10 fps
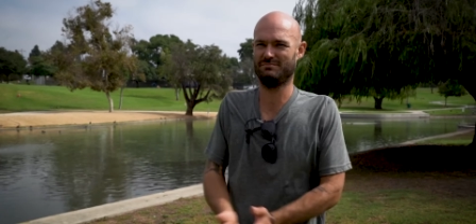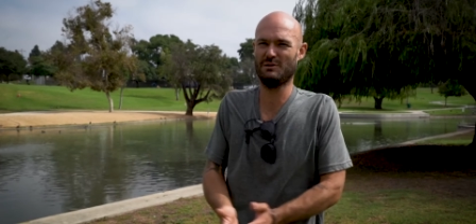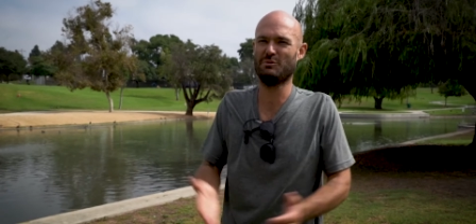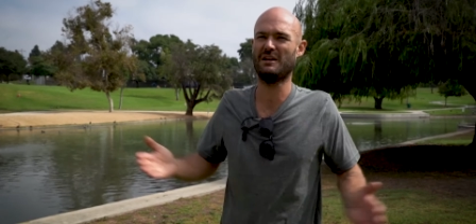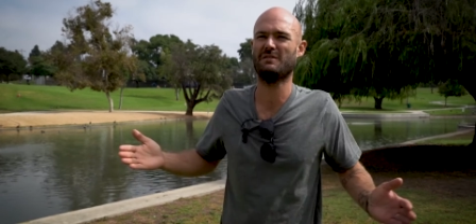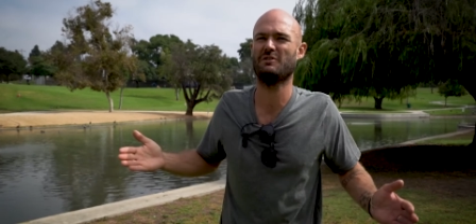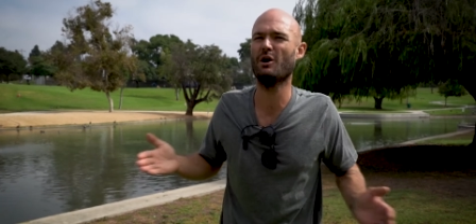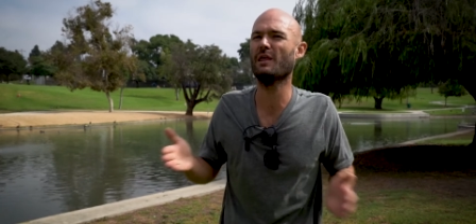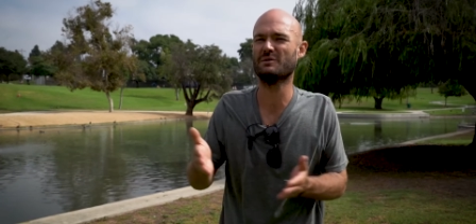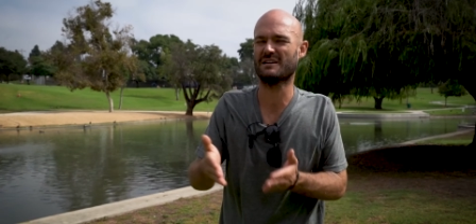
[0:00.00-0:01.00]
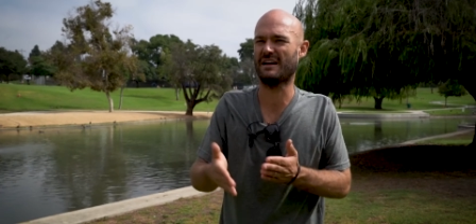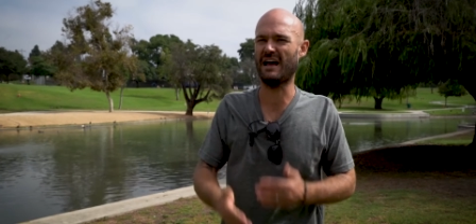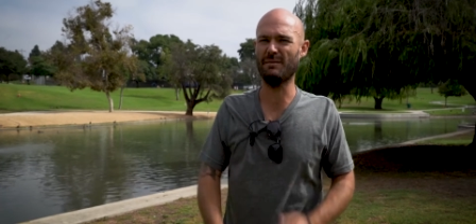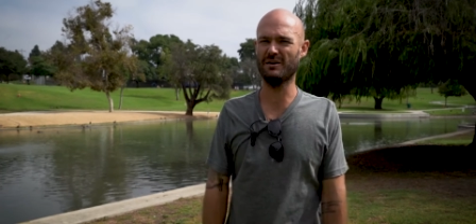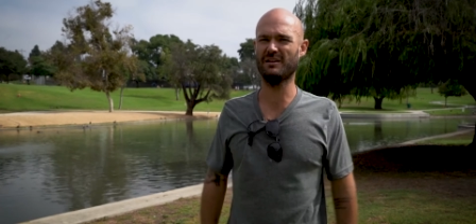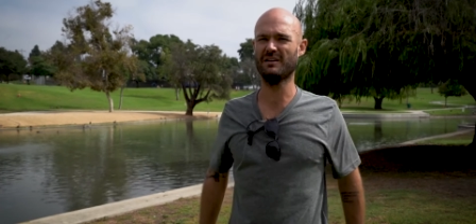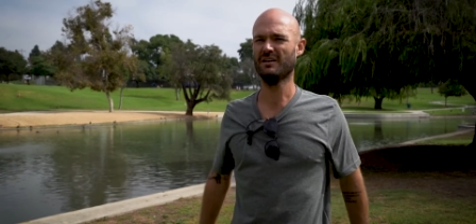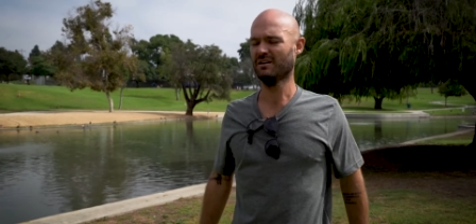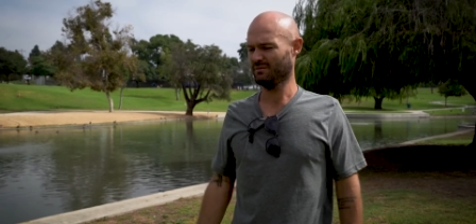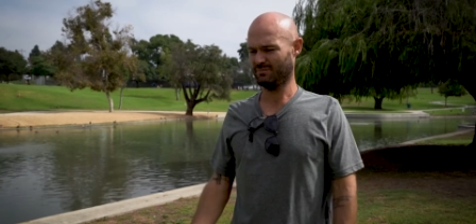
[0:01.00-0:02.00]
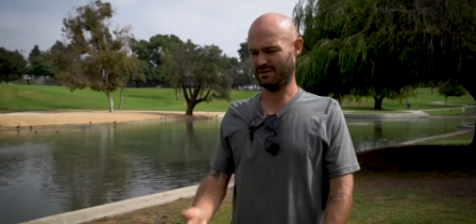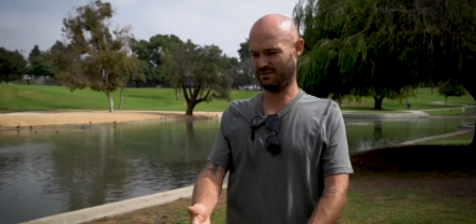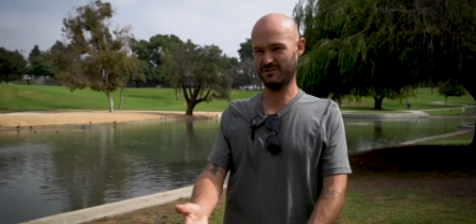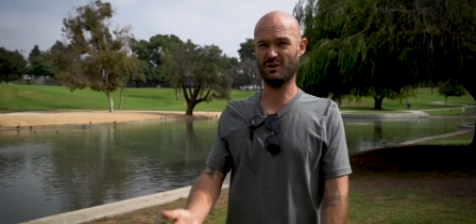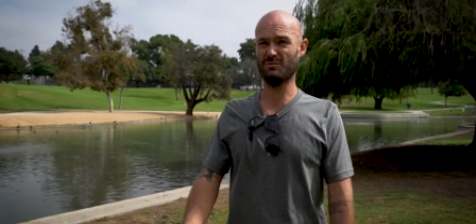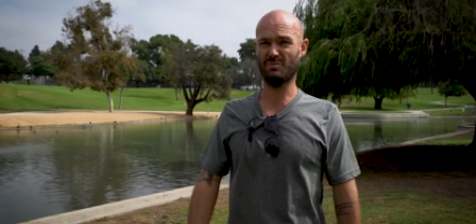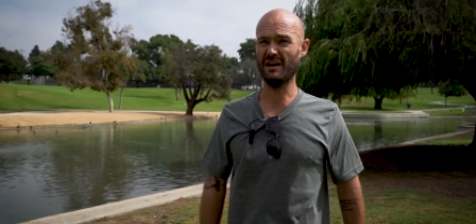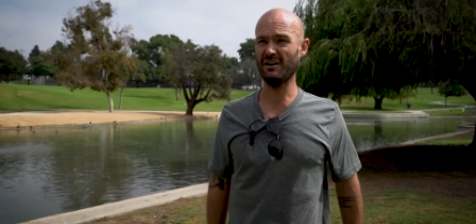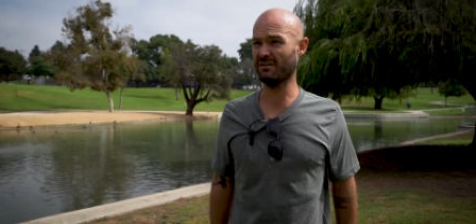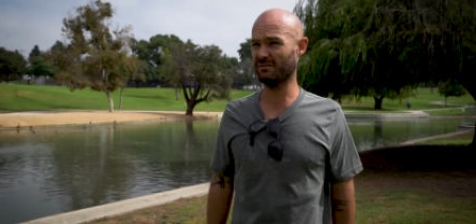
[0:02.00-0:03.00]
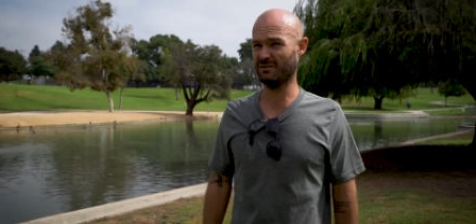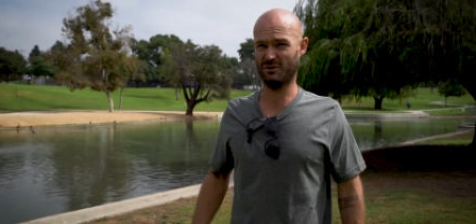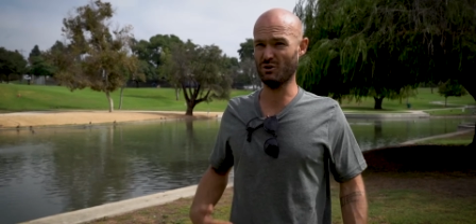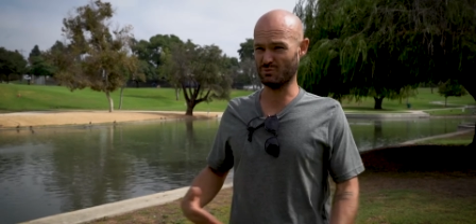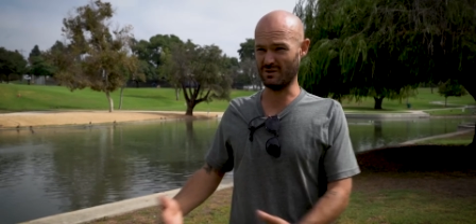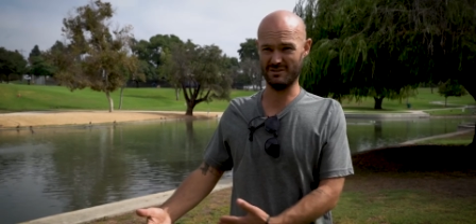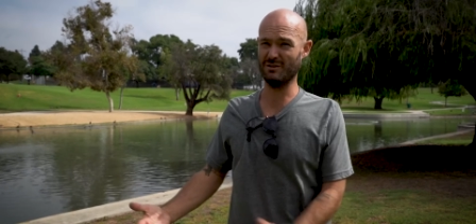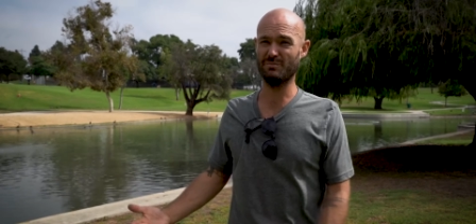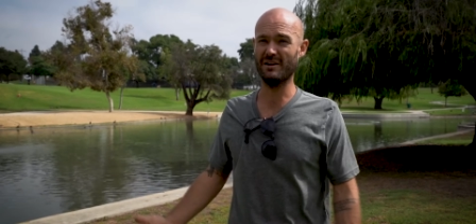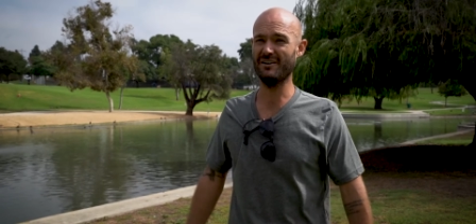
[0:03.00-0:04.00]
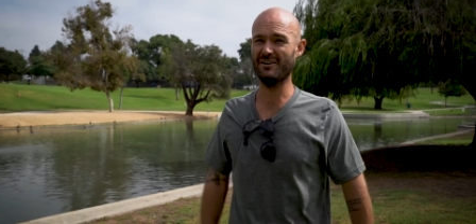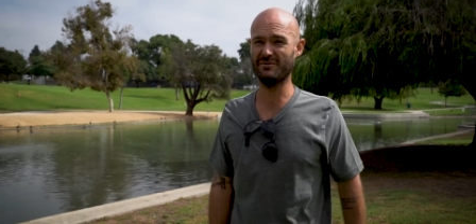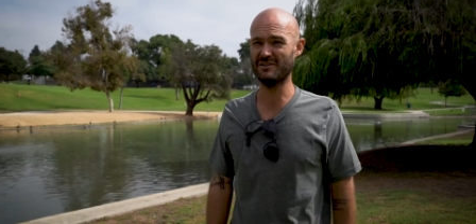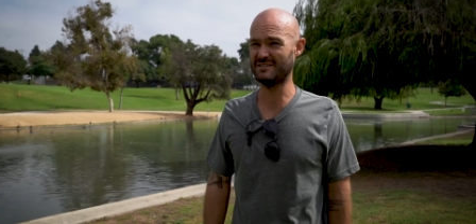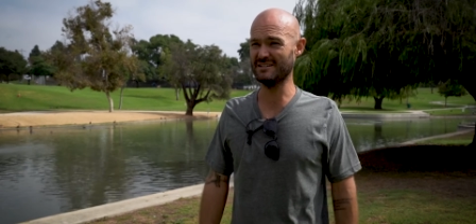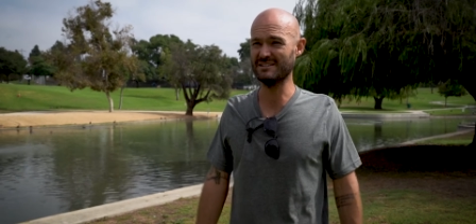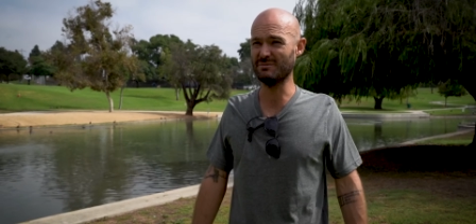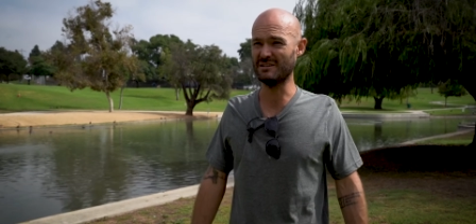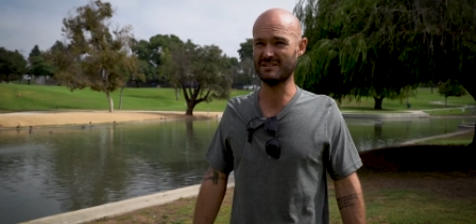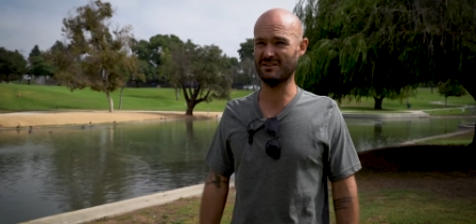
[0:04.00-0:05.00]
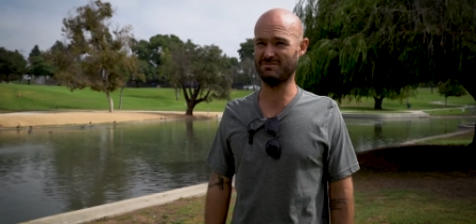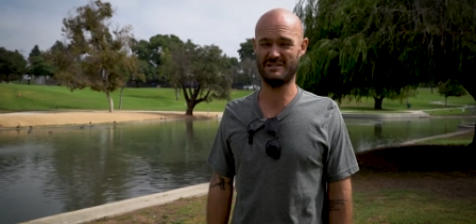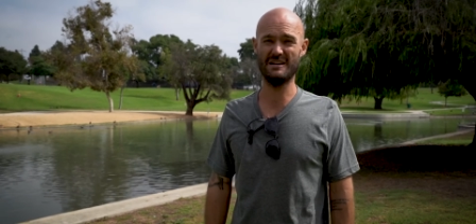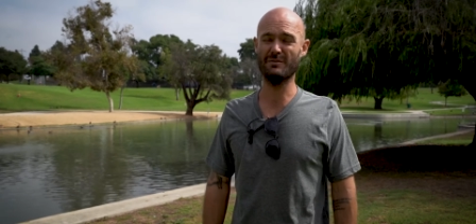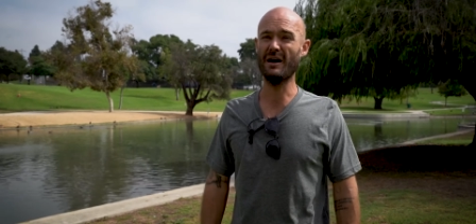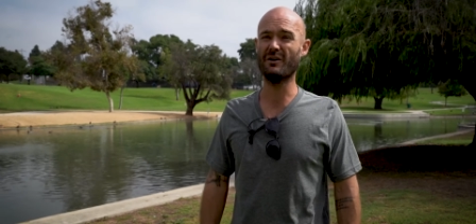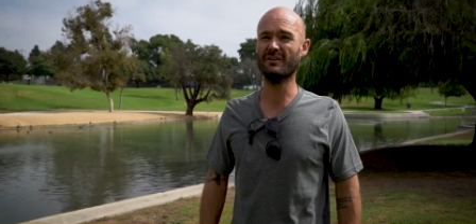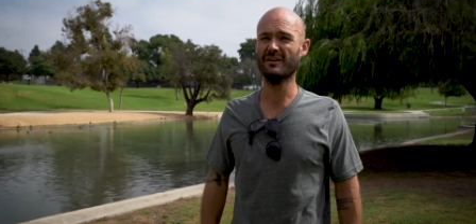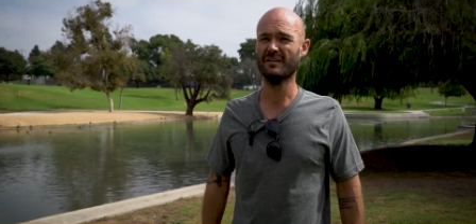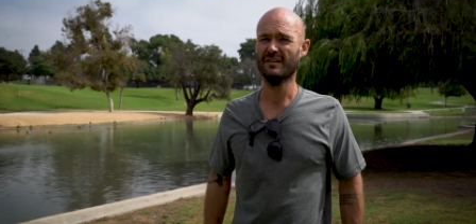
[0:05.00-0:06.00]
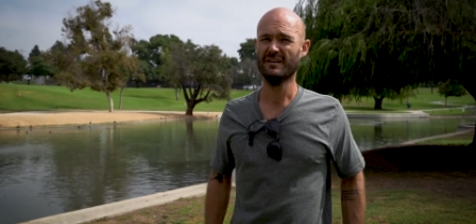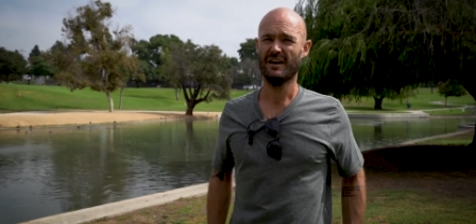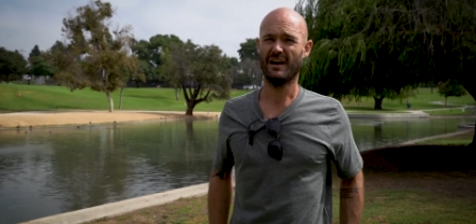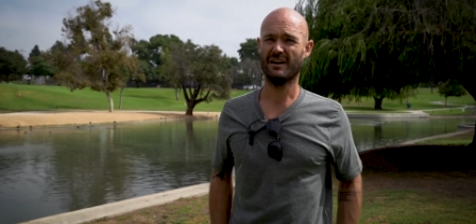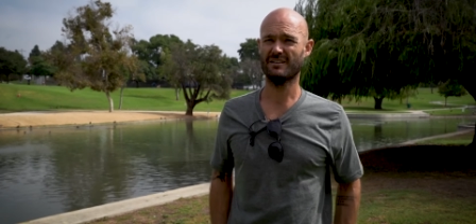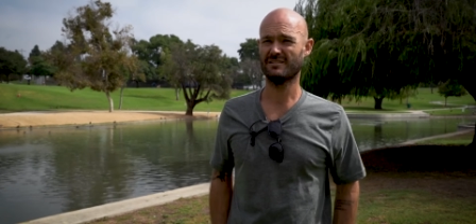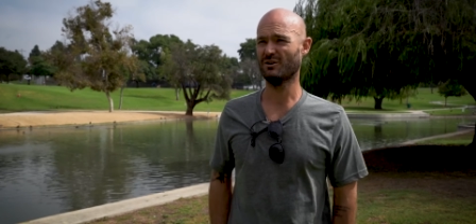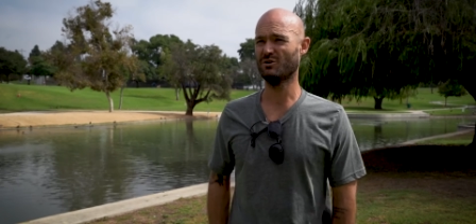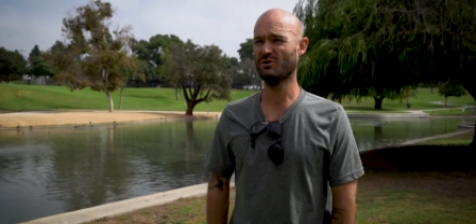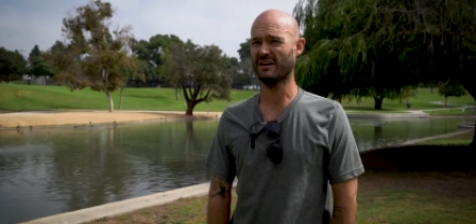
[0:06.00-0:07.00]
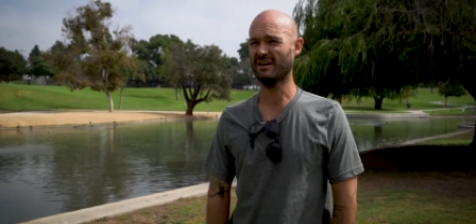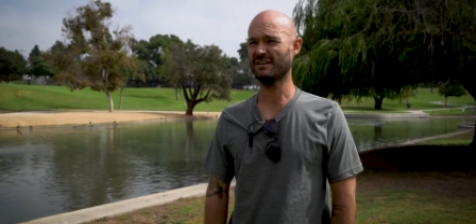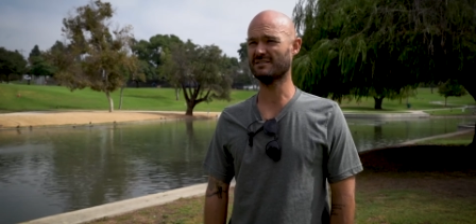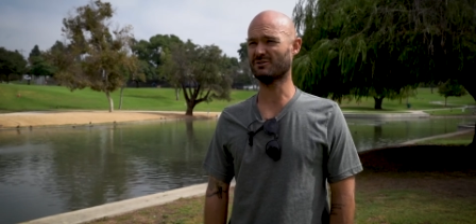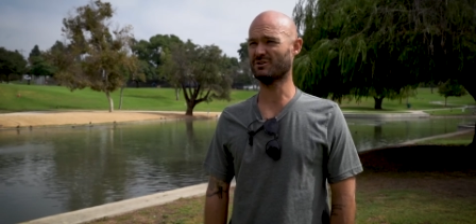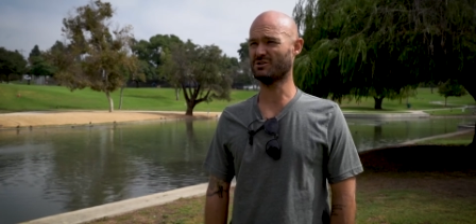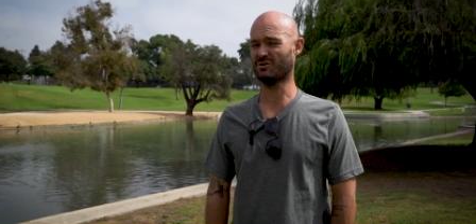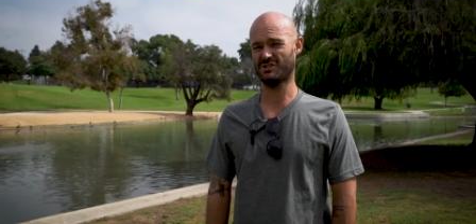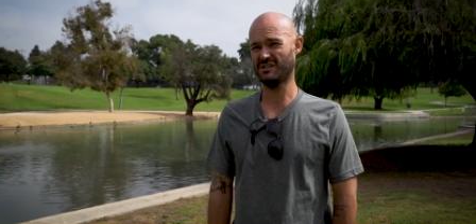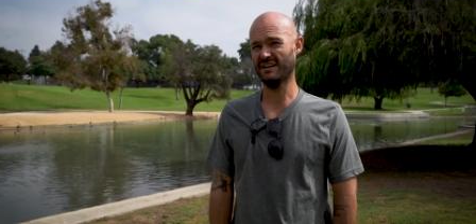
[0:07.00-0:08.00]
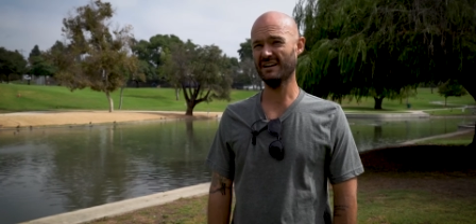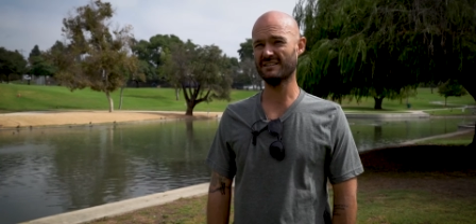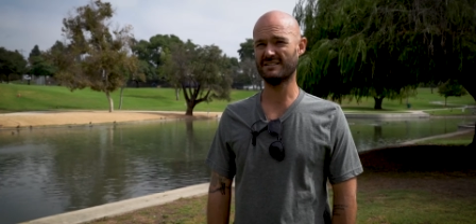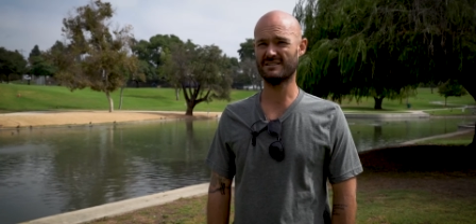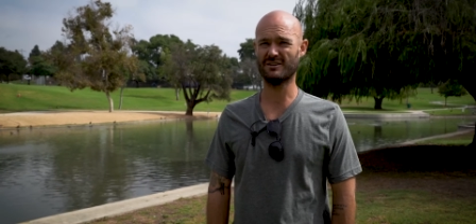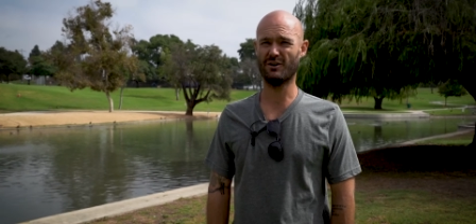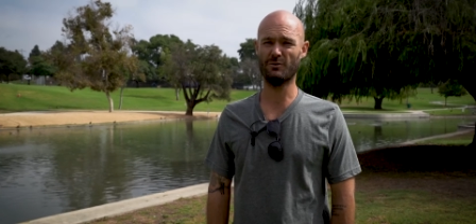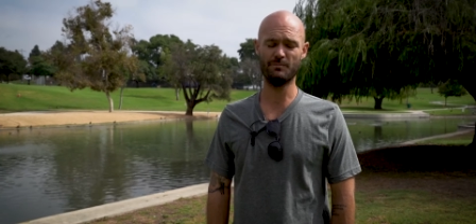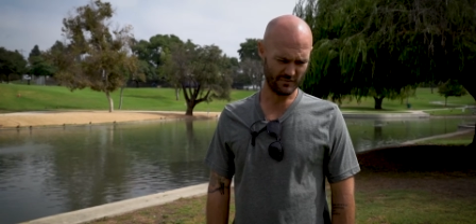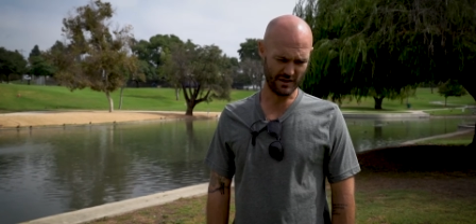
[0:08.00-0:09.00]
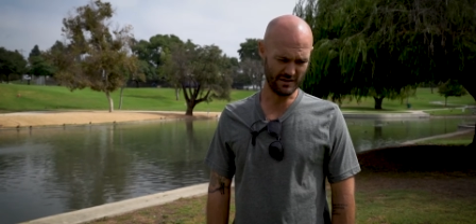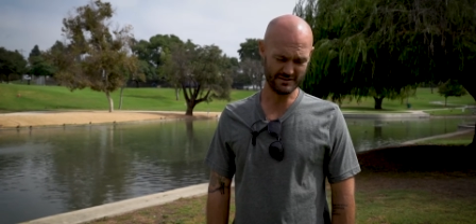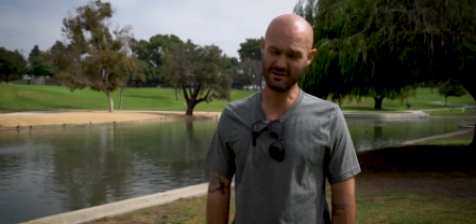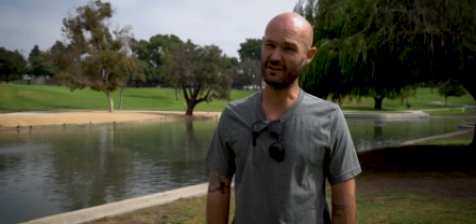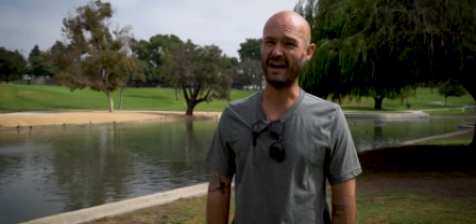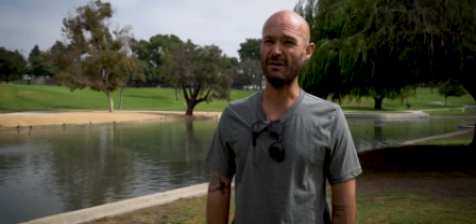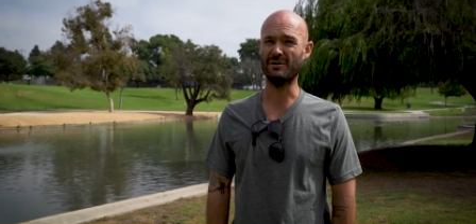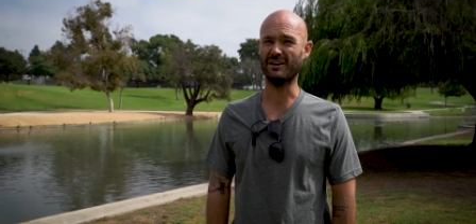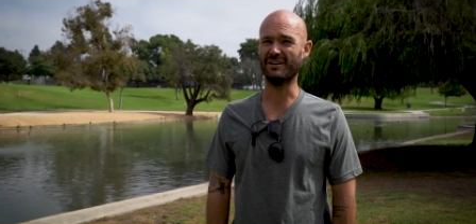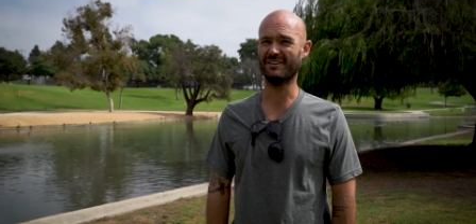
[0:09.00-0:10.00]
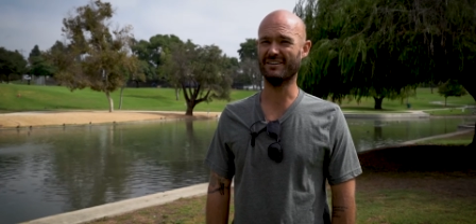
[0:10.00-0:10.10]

people didn't even know that was going to happen, but there's a good player. A coach wants a good player, and if he sees him, he's going to seek him out and get to know who he is or she is. So I think it's already happening.